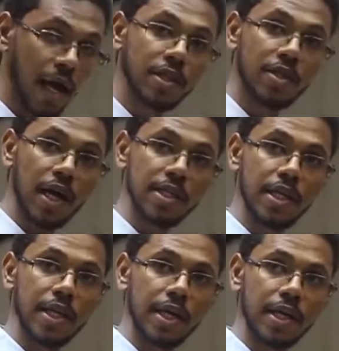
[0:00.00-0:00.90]
and the right
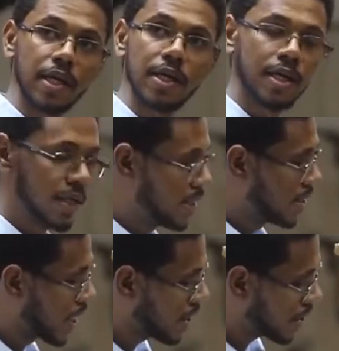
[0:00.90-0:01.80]
iliac.
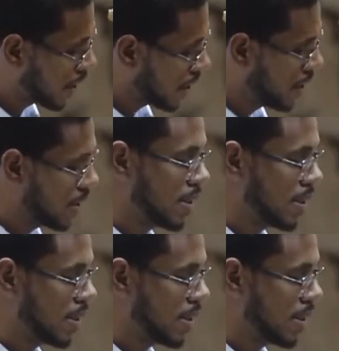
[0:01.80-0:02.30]
Centrally,